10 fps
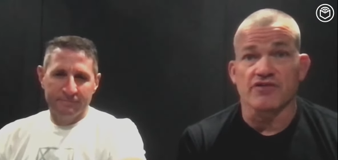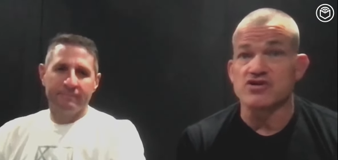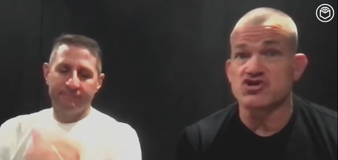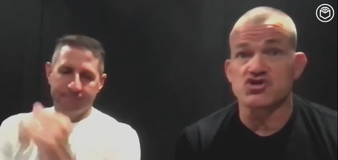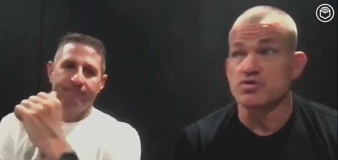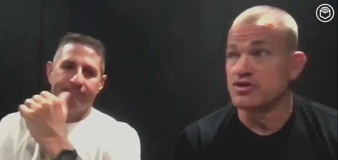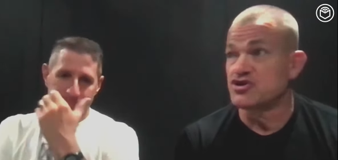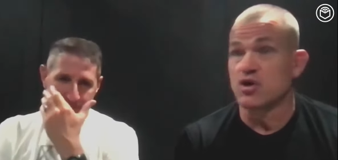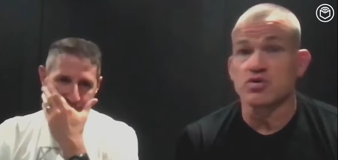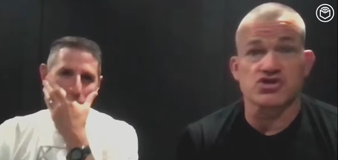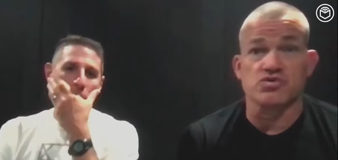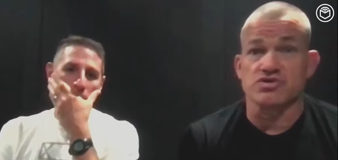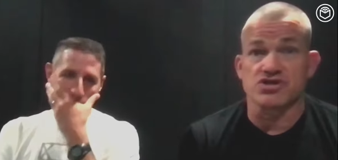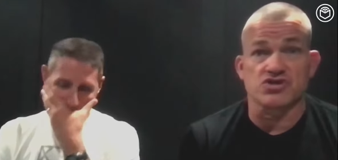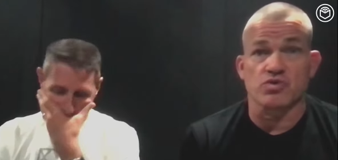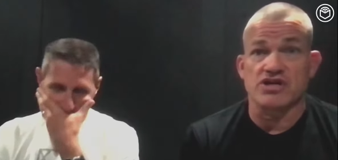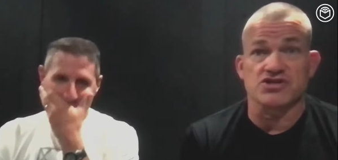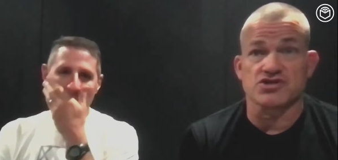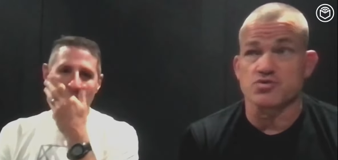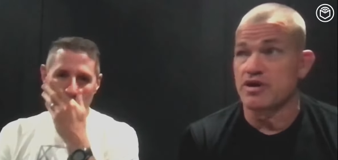Speaker 1: in shoot don't shoot
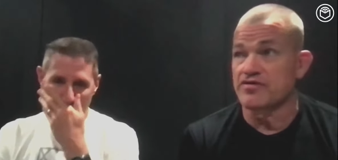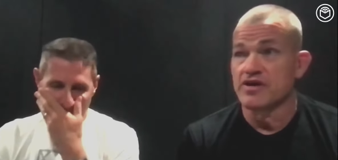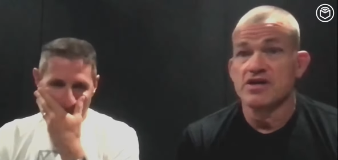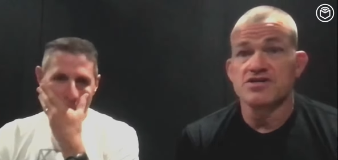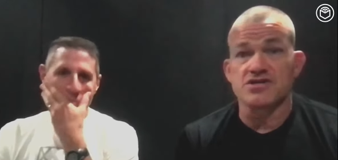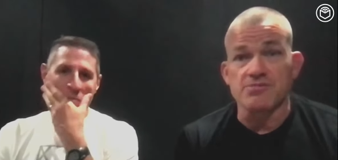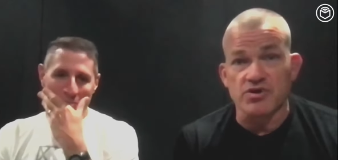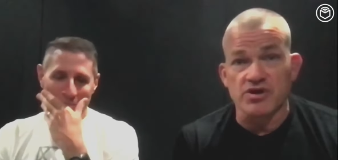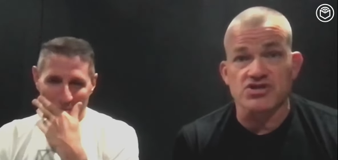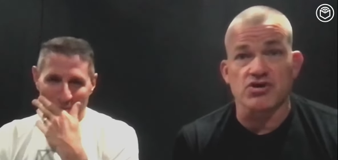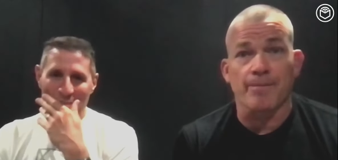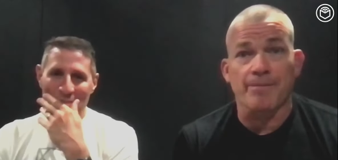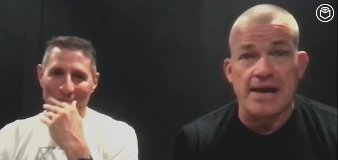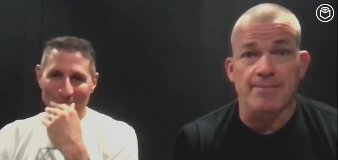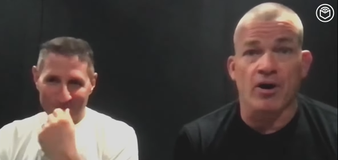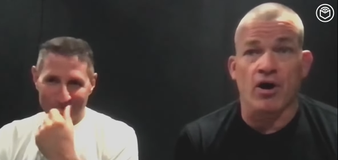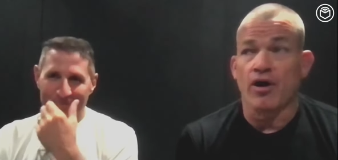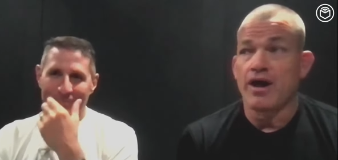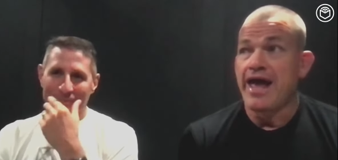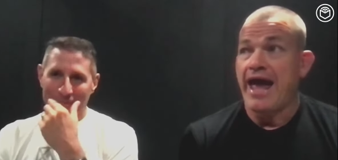situations with simunition or
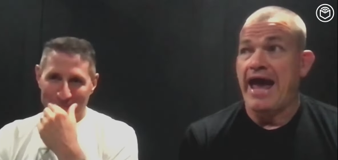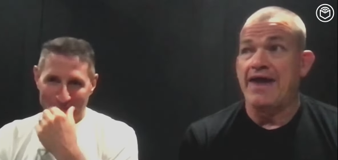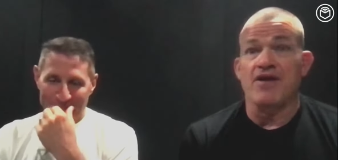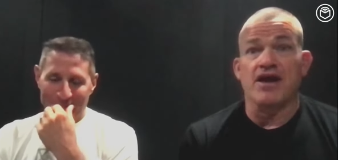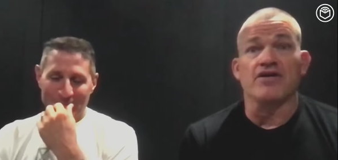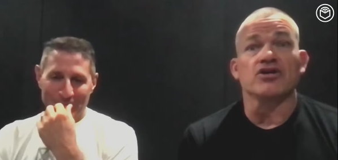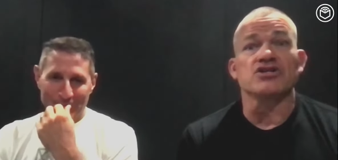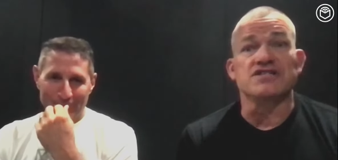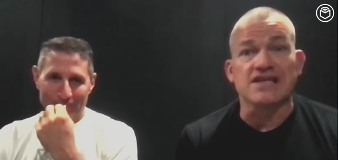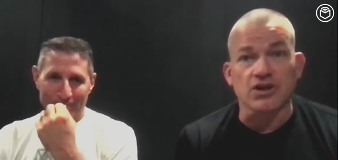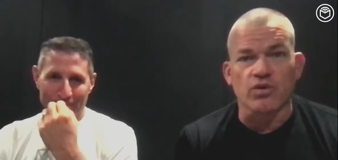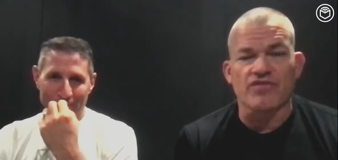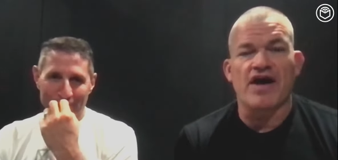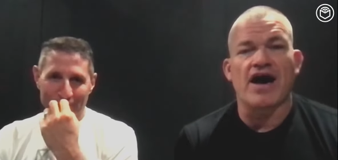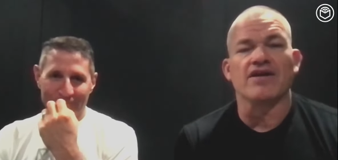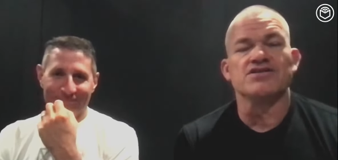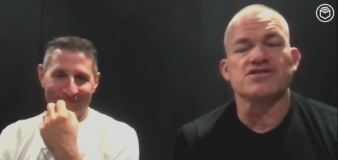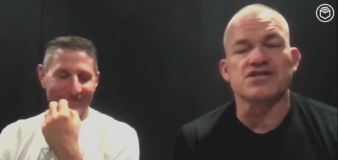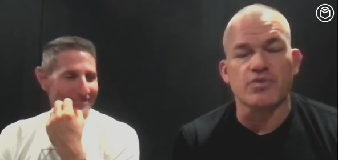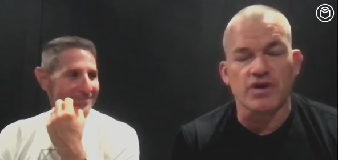paintball, and then deal with that.
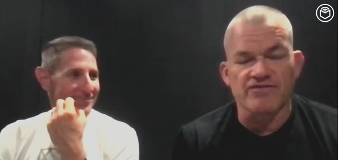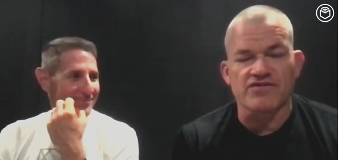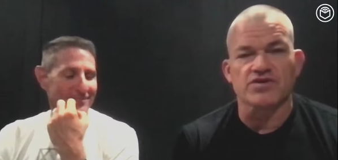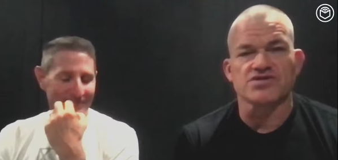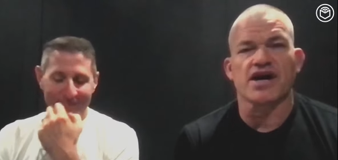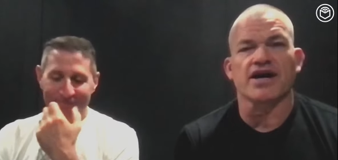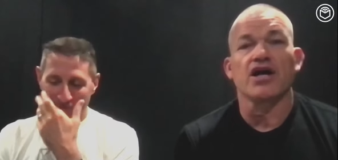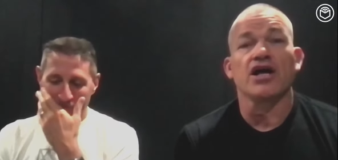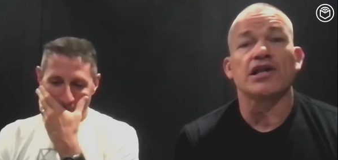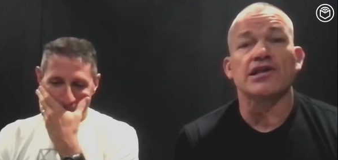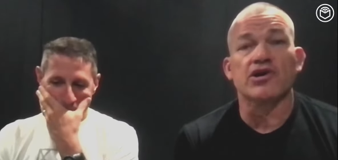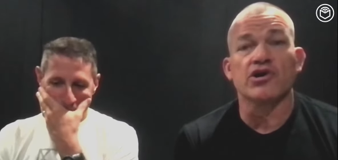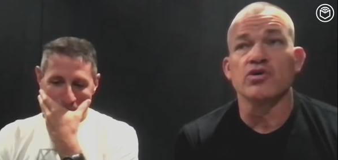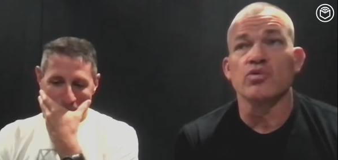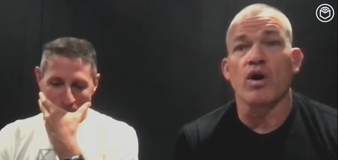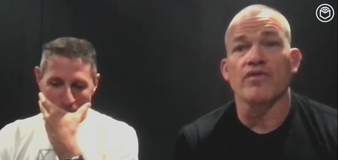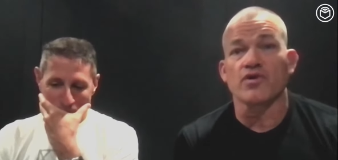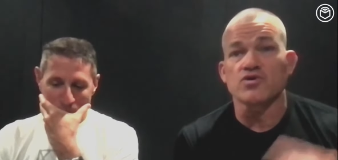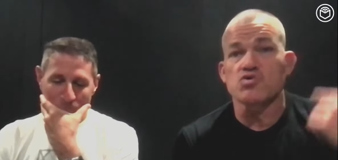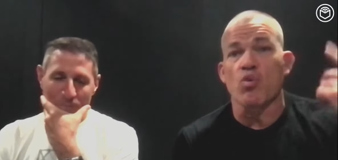See what it feels like learn what
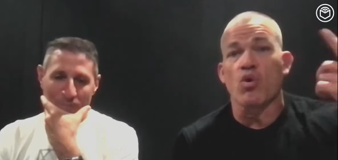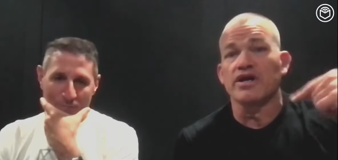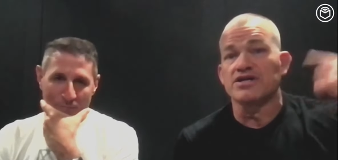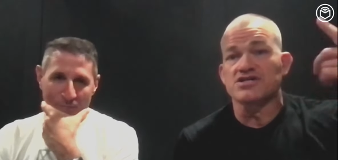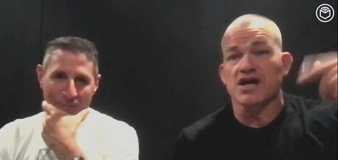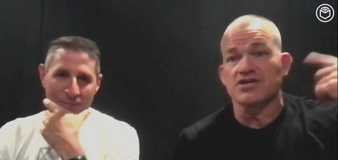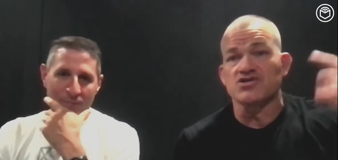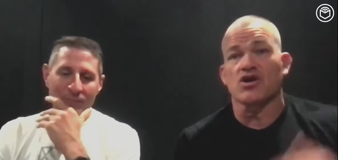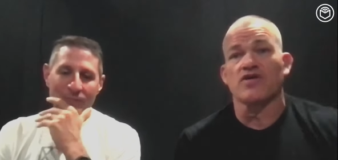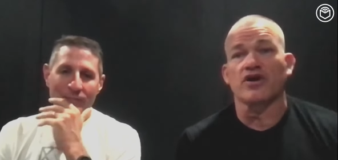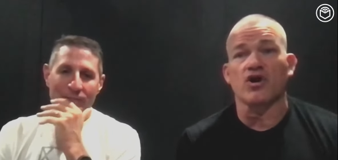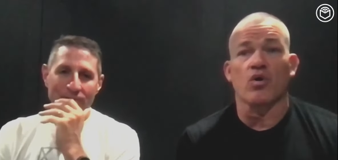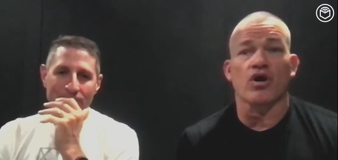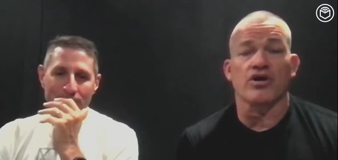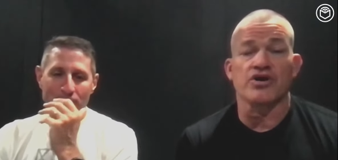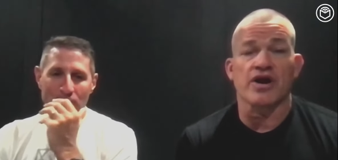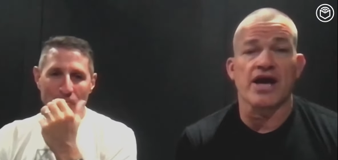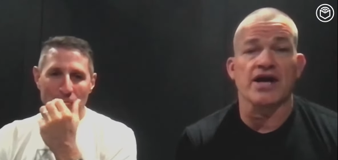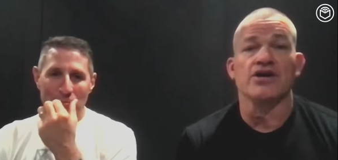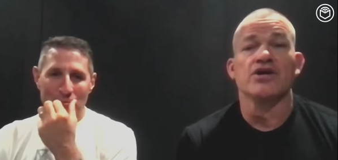those warning signs are that go on on your
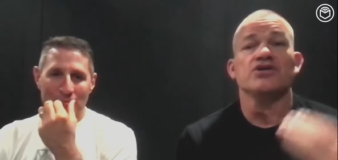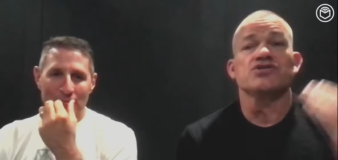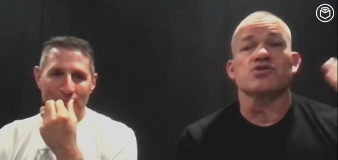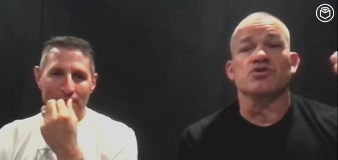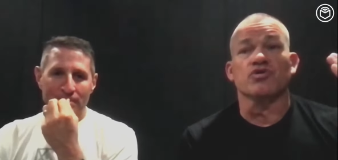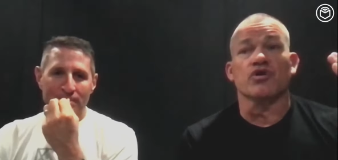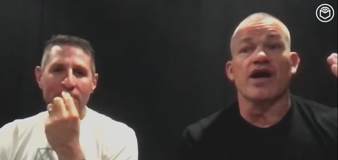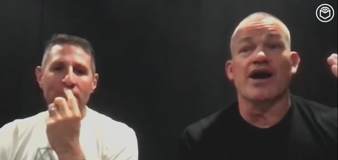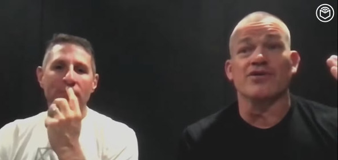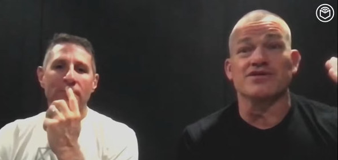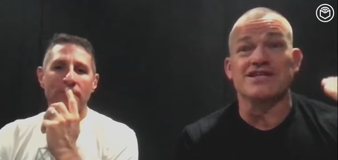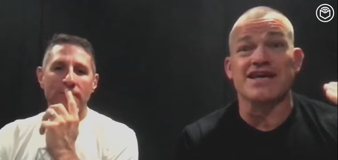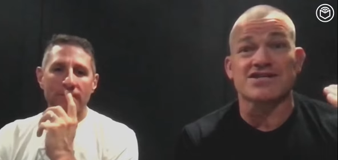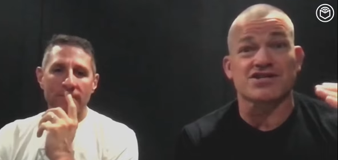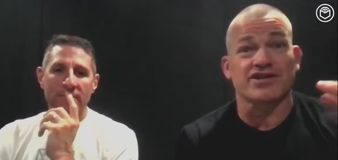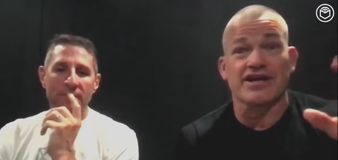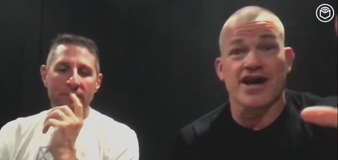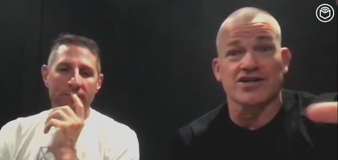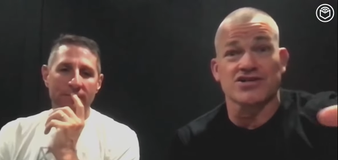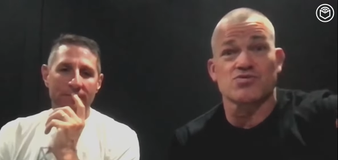head so you learn how to de-escalate
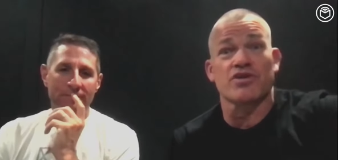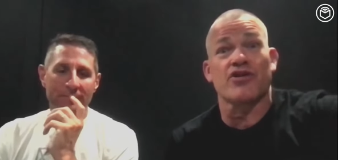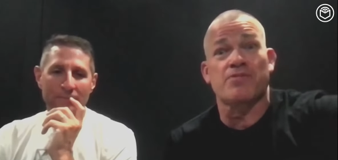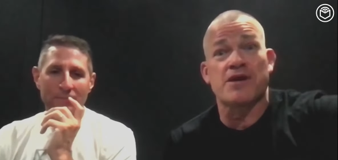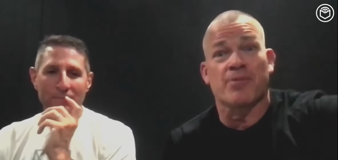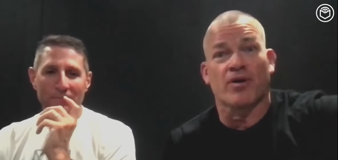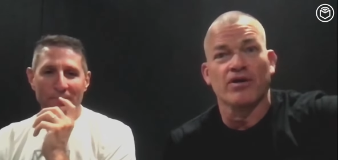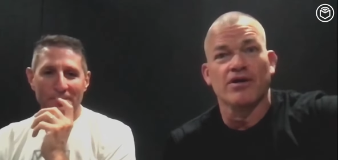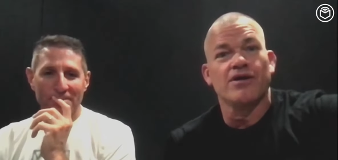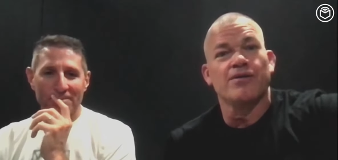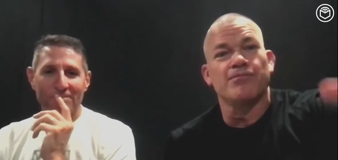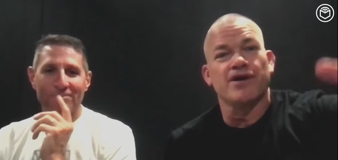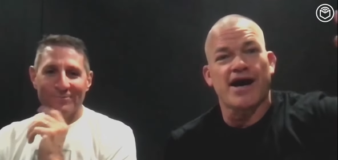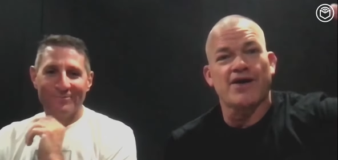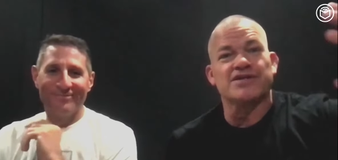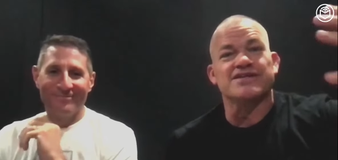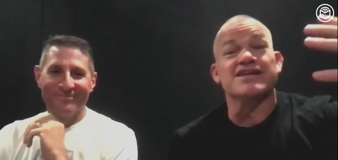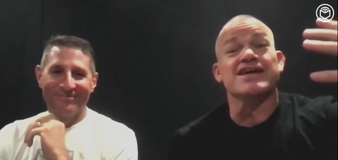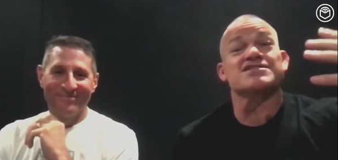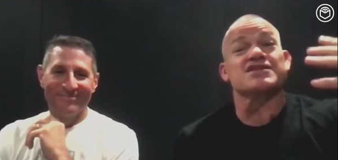not just with other people but how to
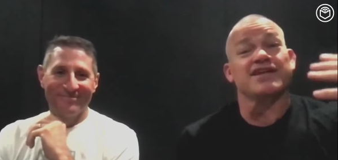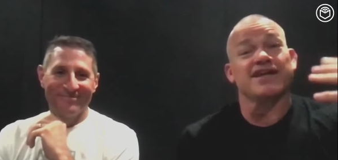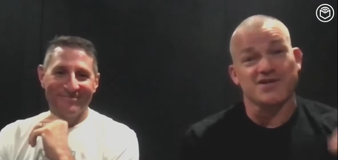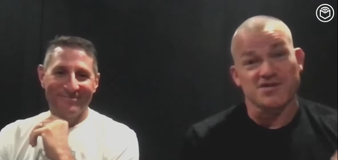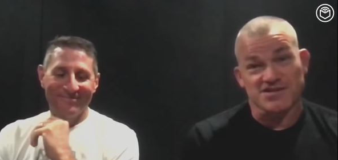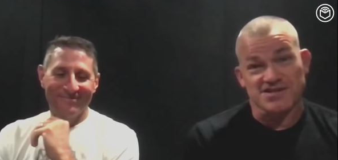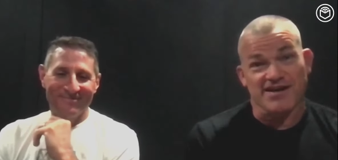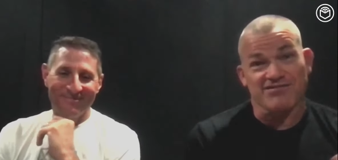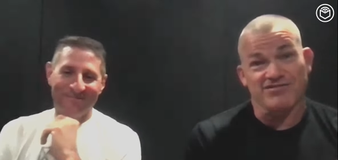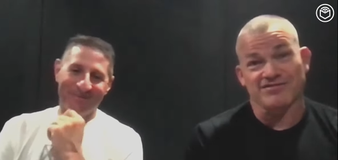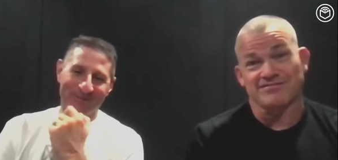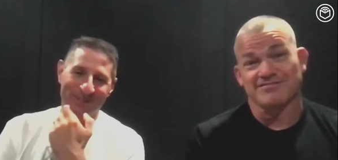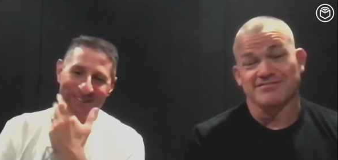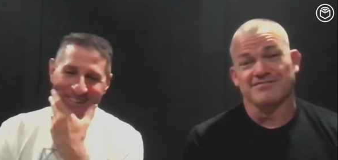de-escalate yourself all